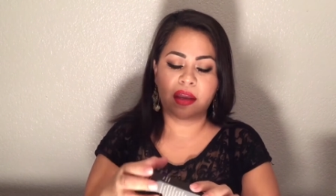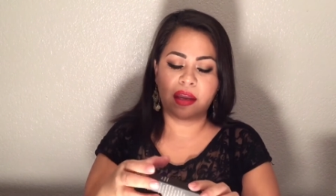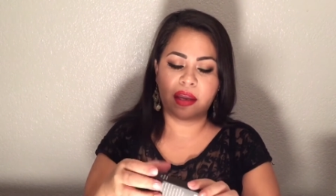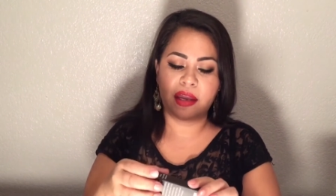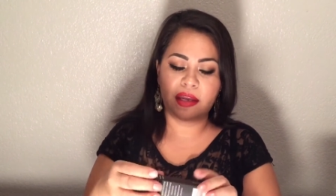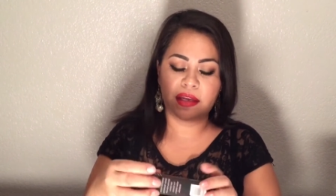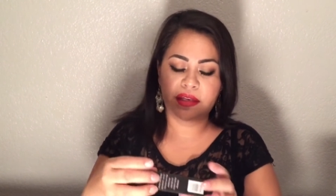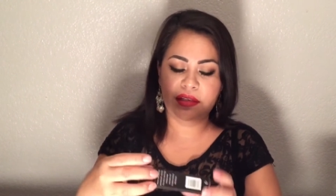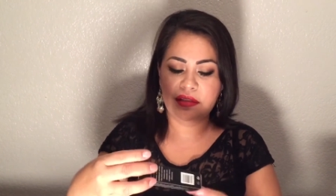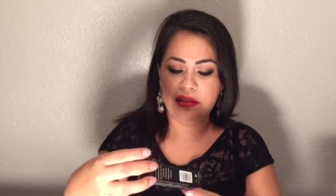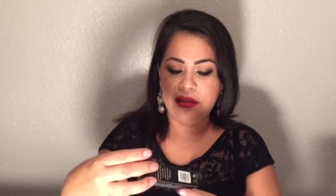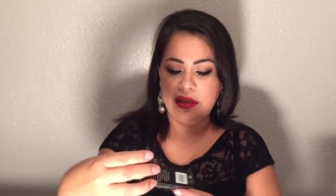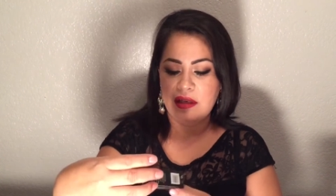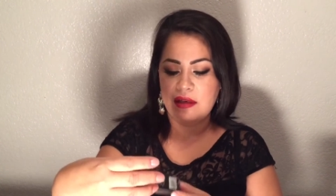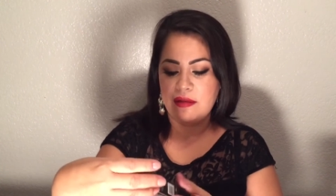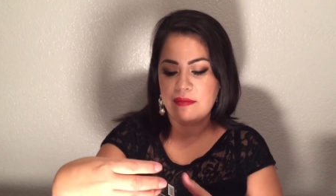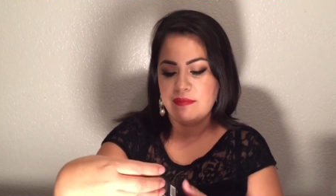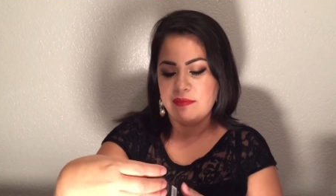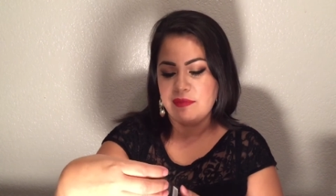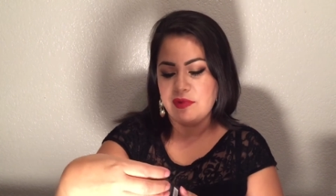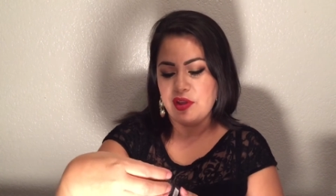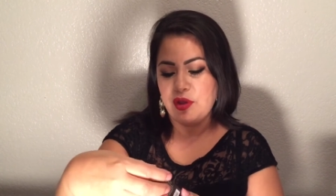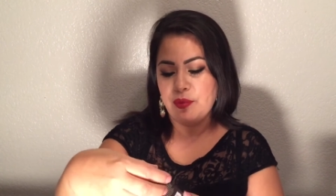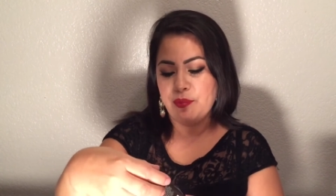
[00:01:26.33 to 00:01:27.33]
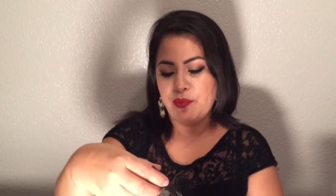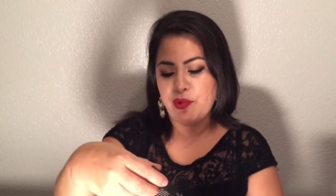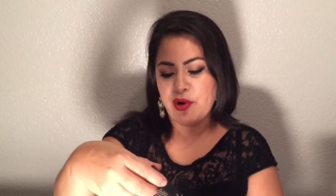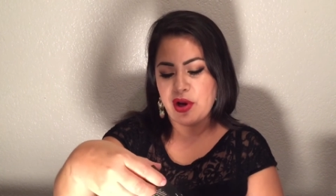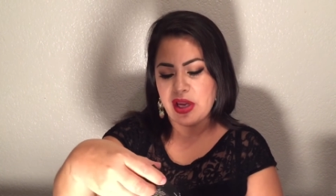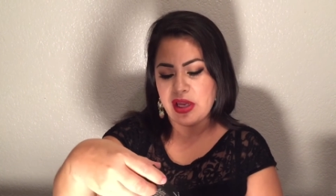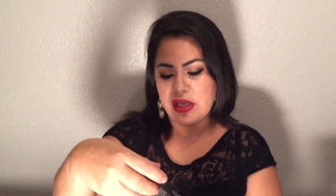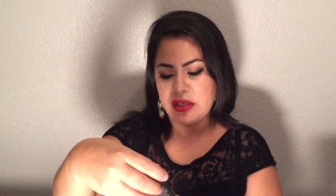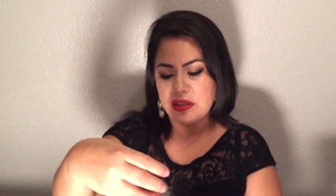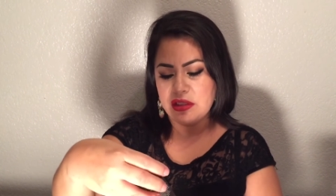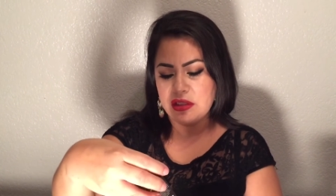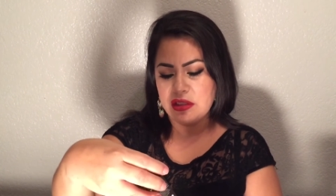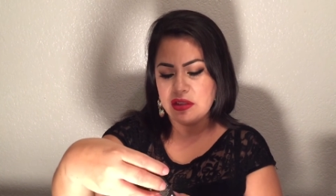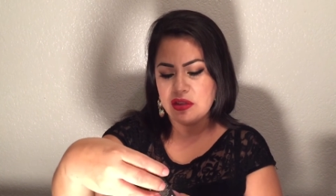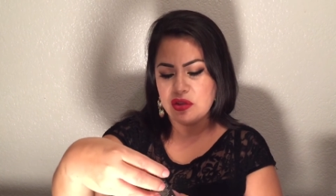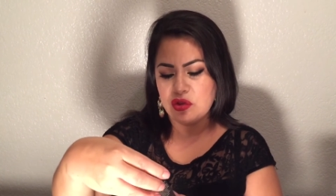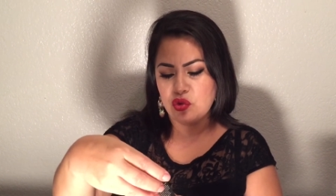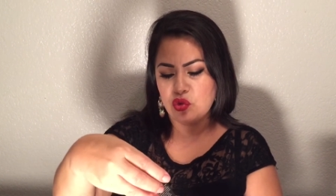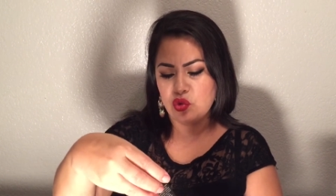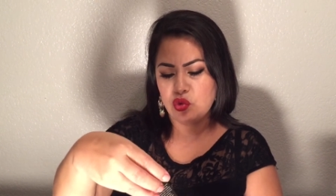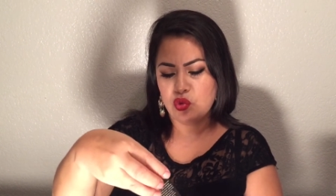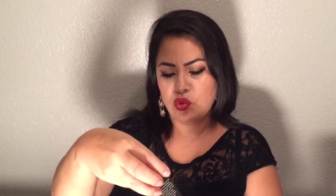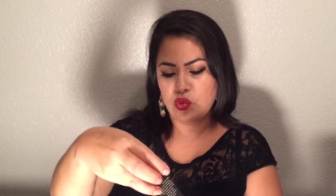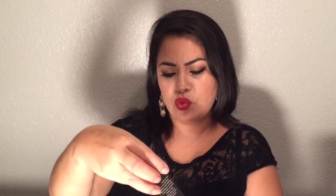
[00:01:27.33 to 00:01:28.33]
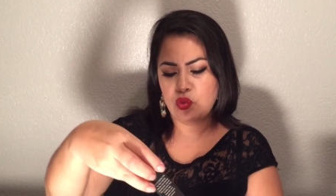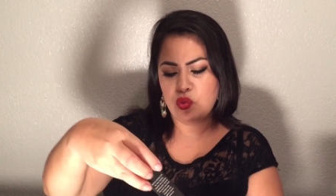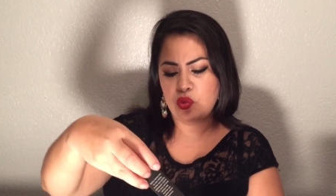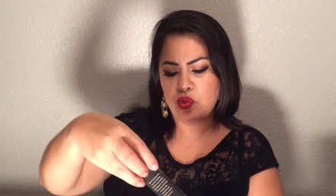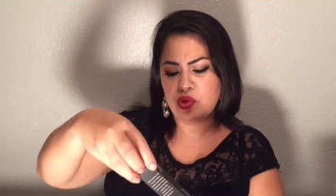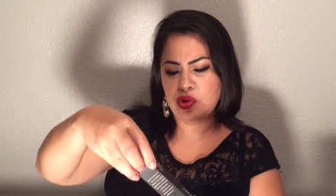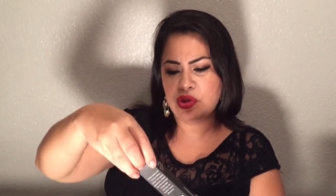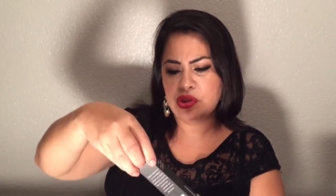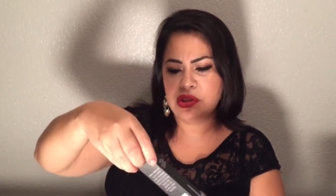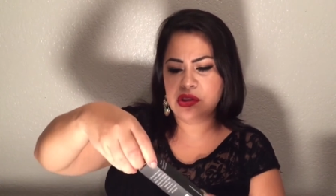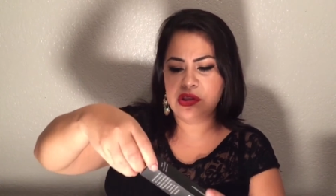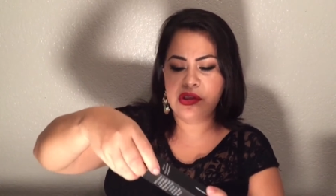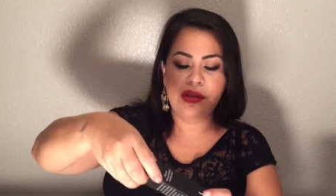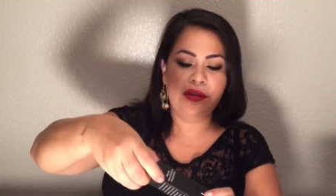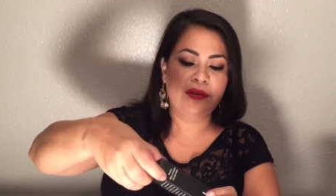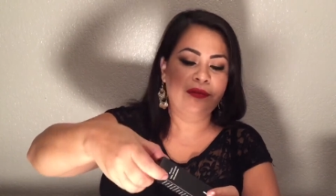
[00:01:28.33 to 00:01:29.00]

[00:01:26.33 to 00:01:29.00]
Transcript: And um, the brand is Doucce.